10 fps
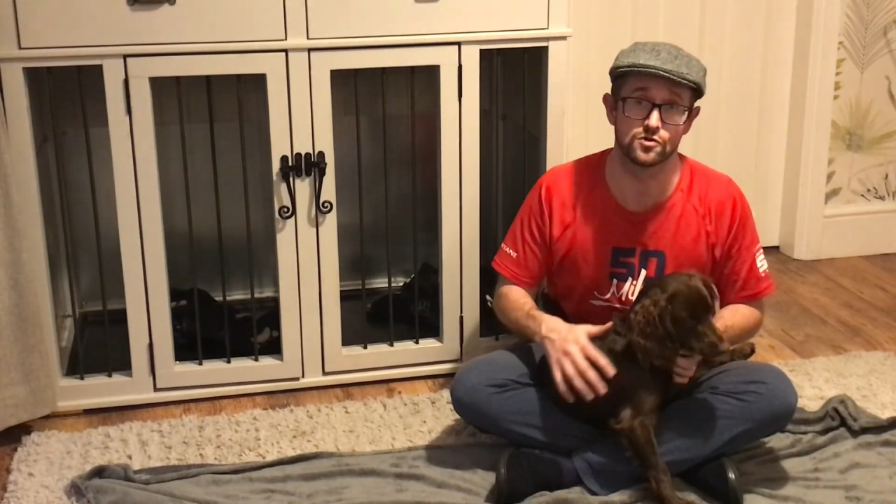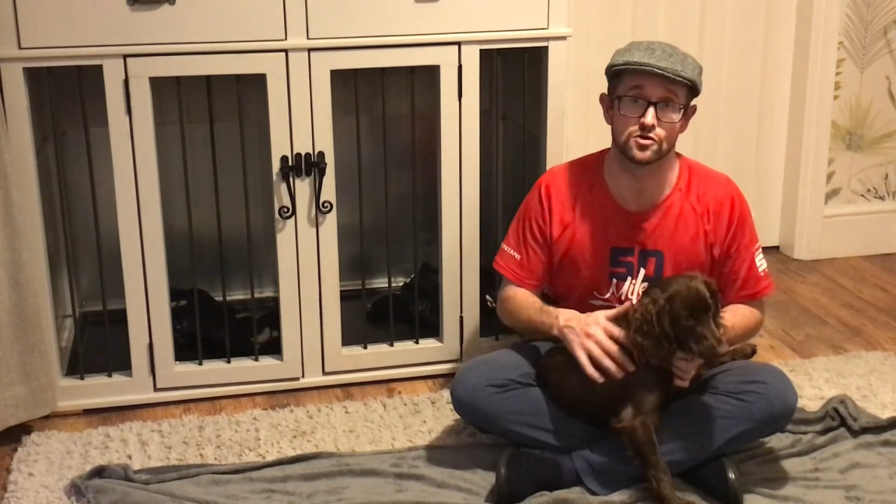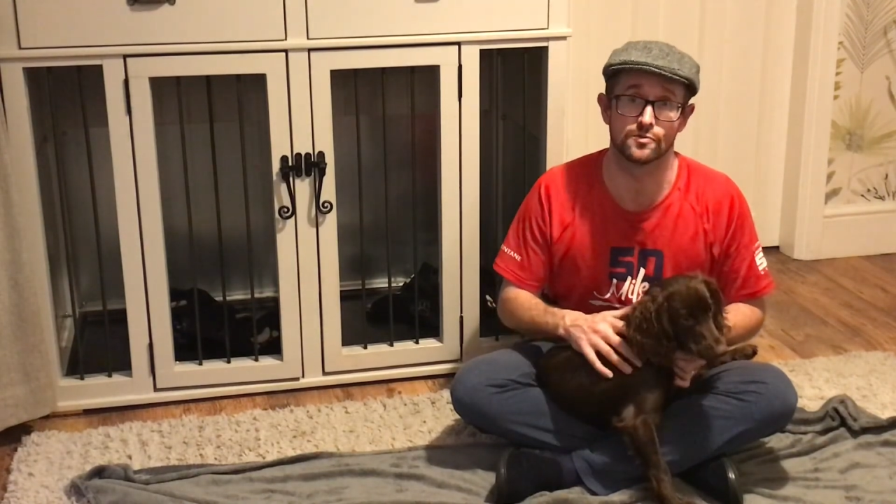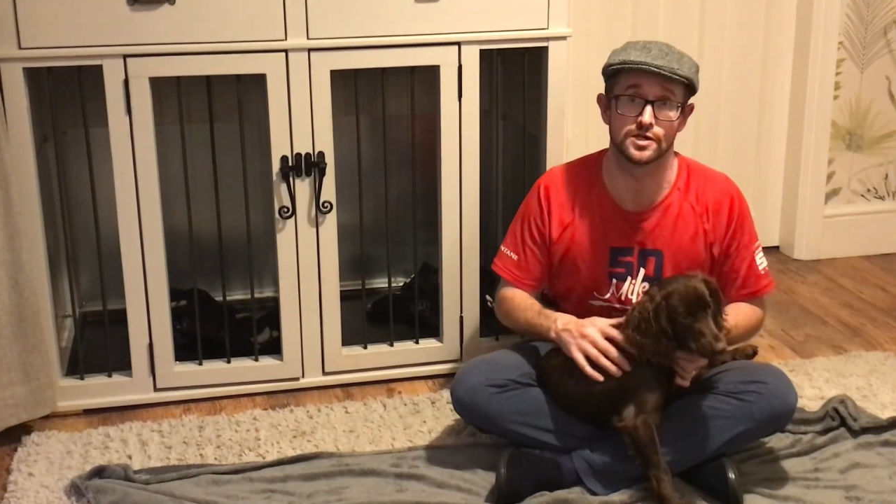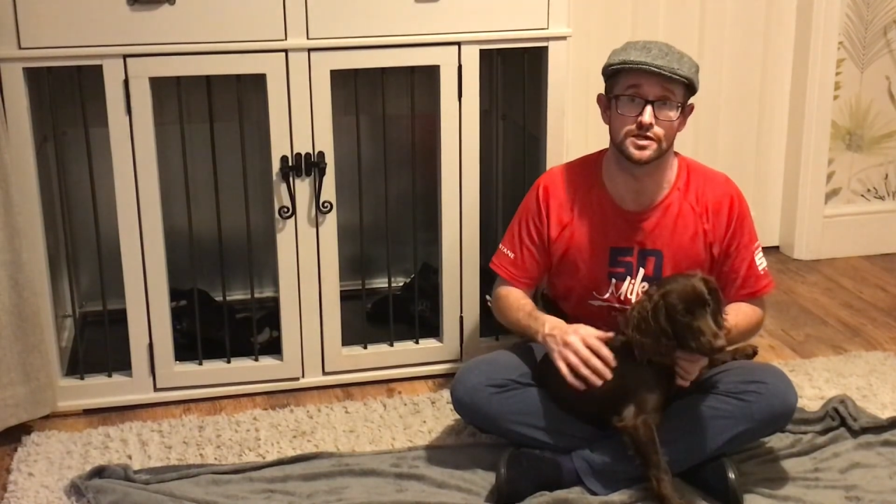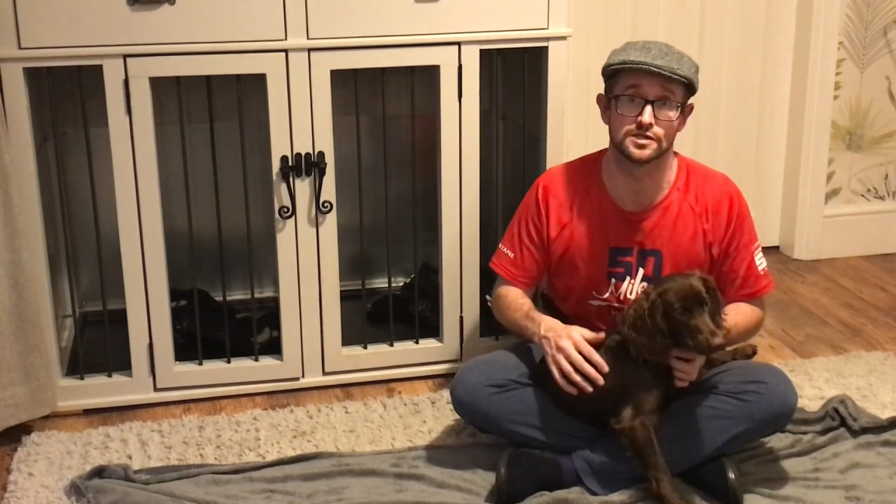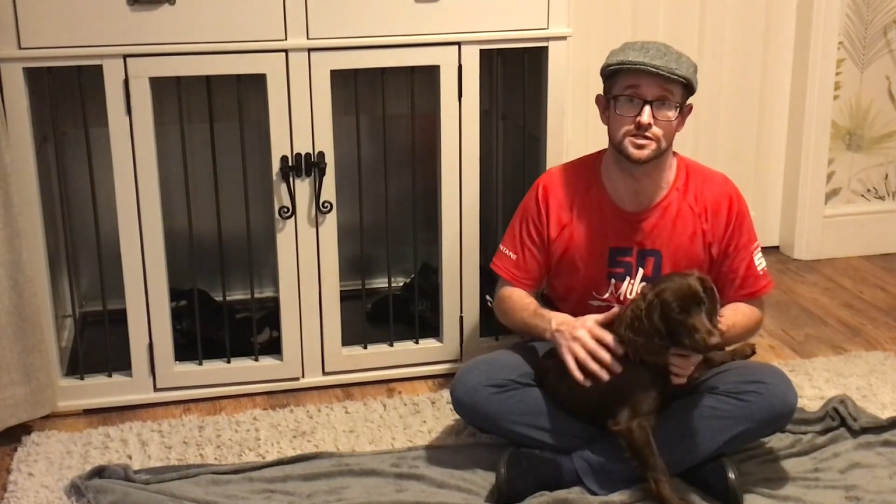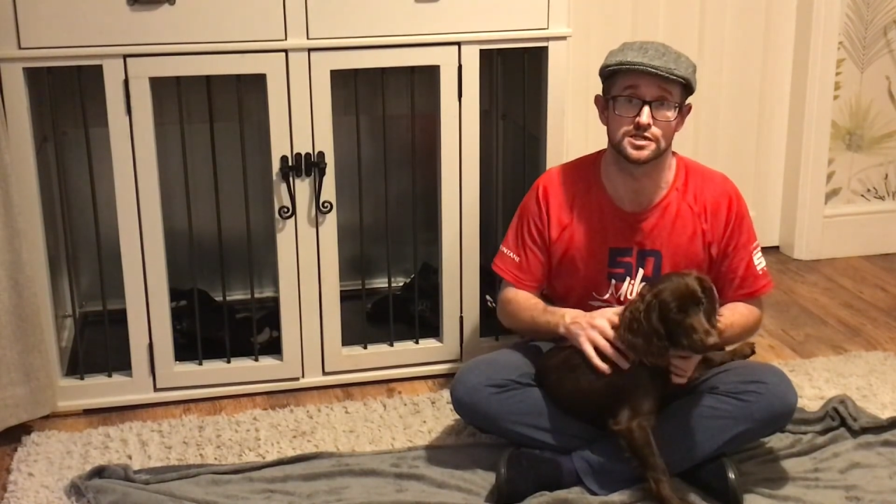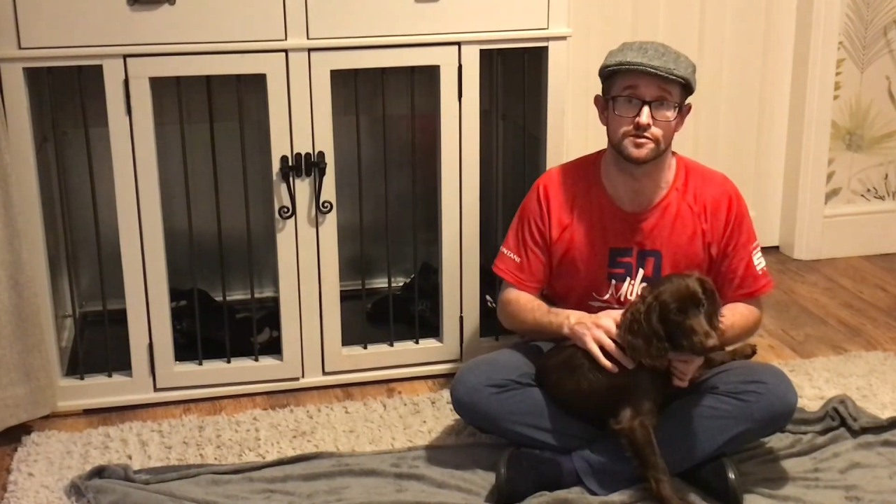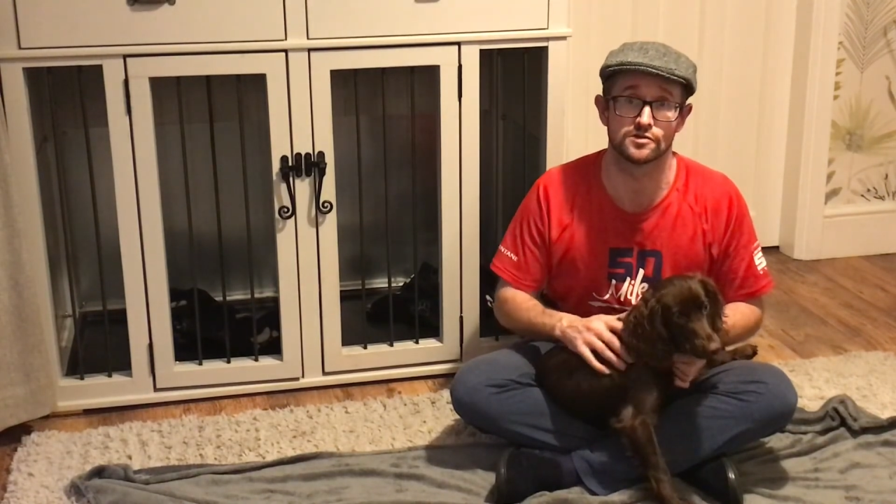coming in this
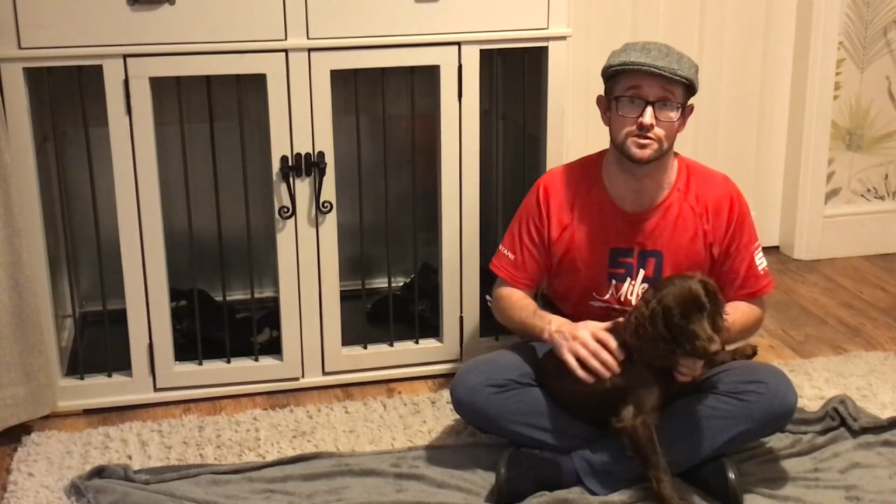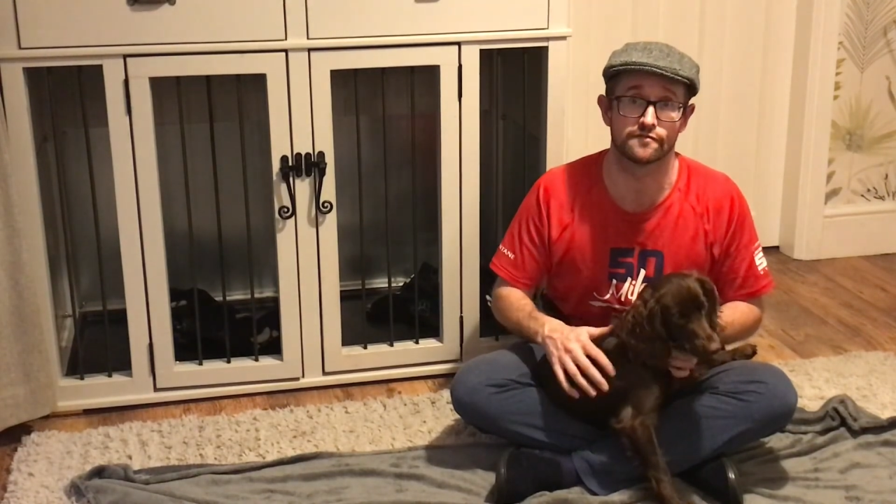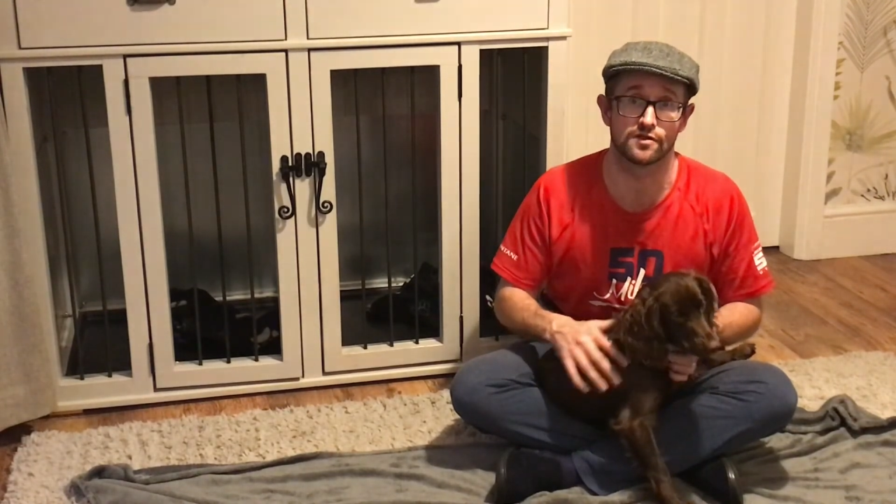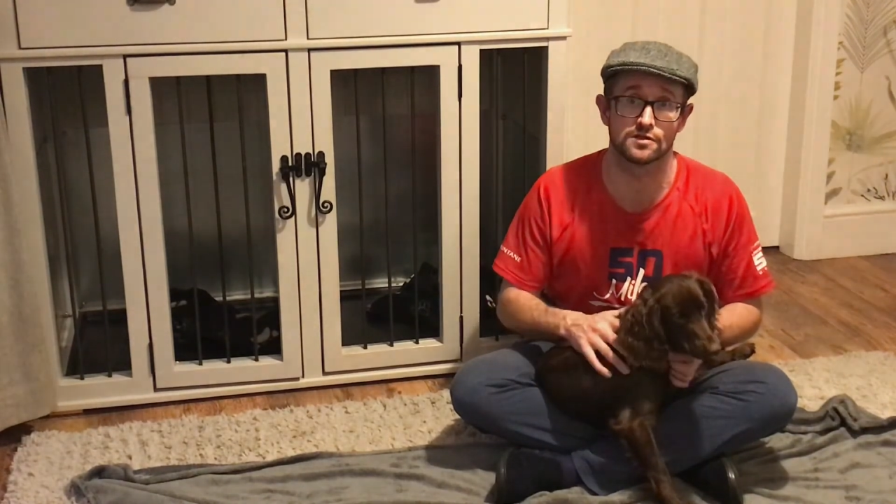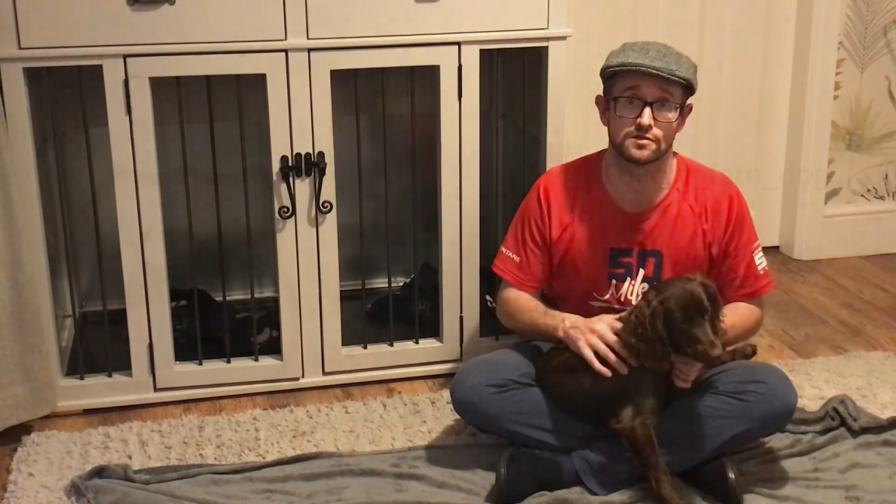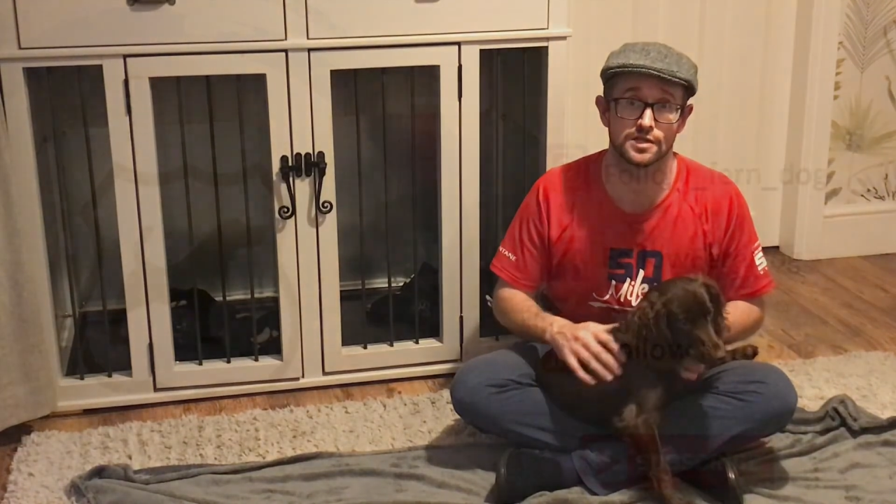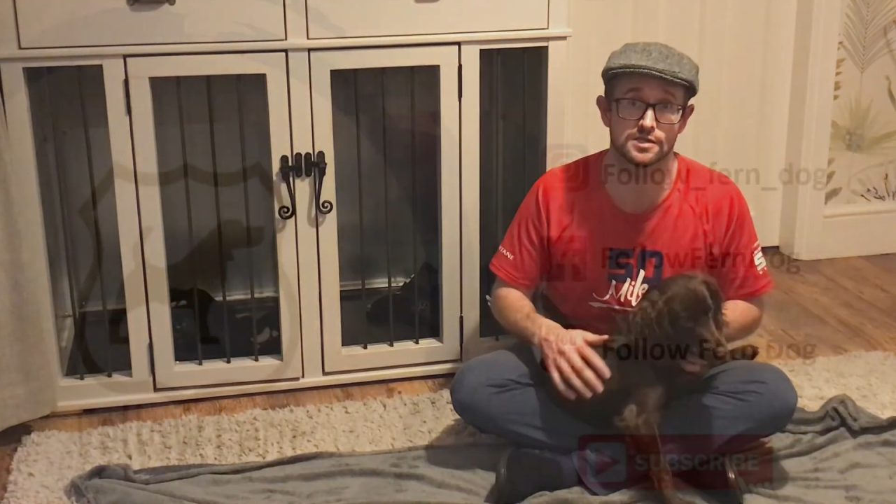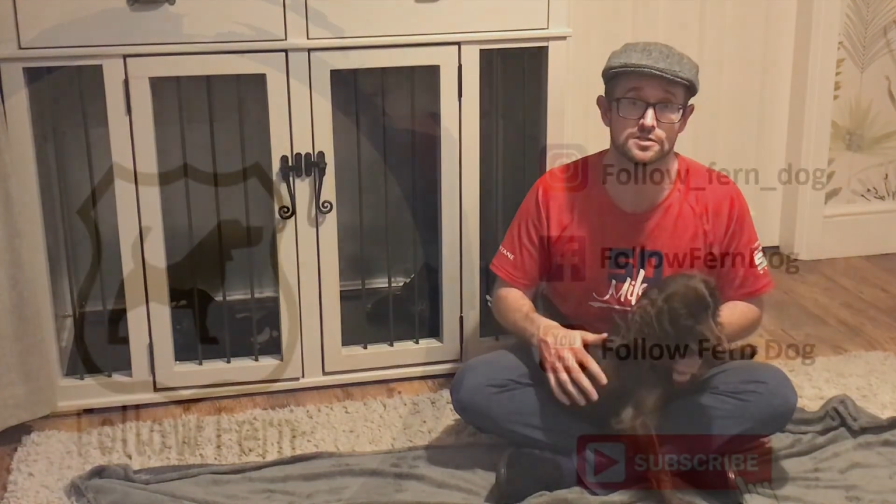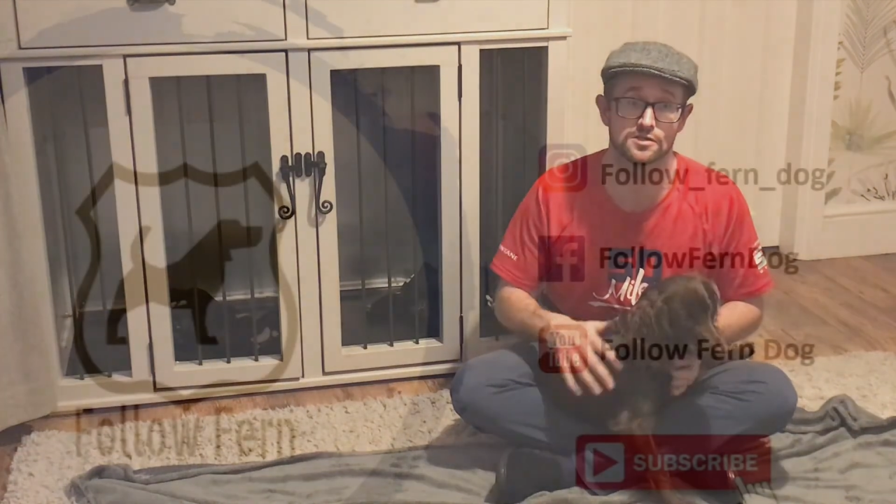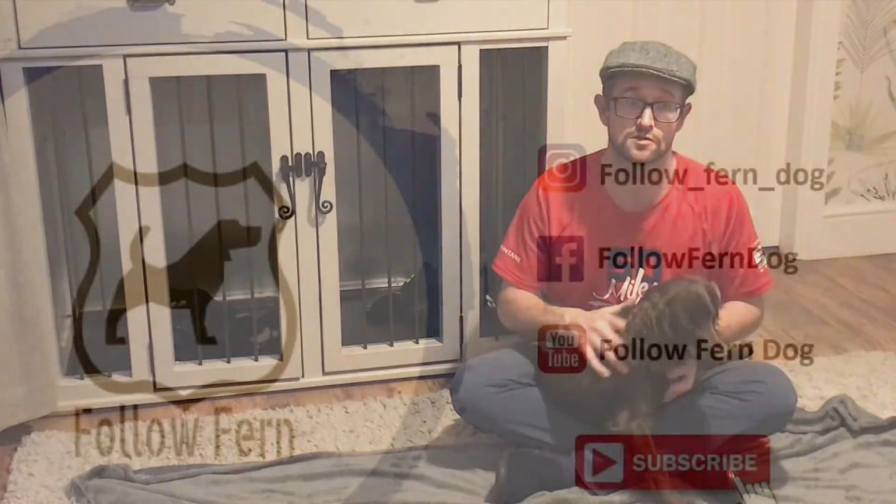series of clickers, so